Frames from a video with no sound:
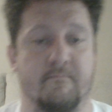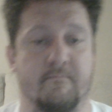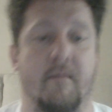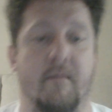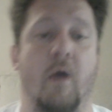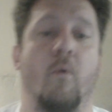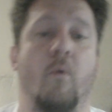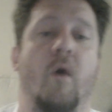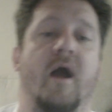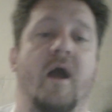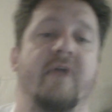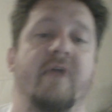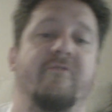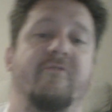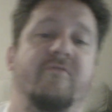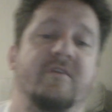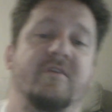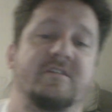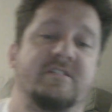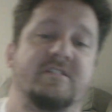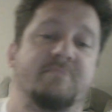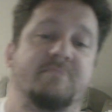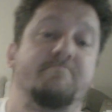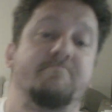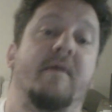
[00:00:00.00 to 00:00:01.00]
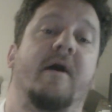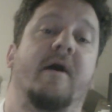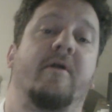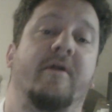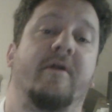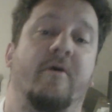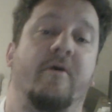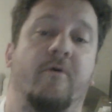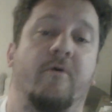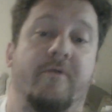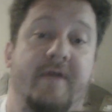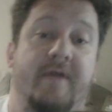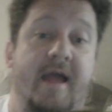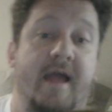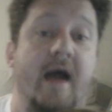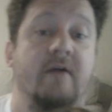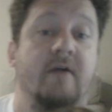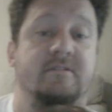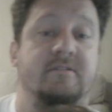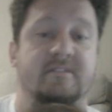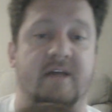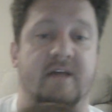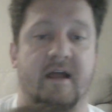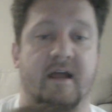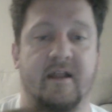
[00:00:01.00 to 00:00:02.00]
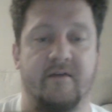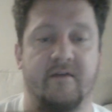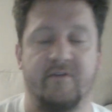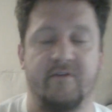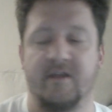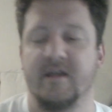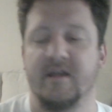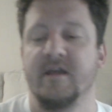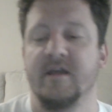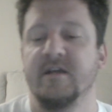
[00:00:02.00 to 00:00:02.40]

My wife smelled it on the outside of it.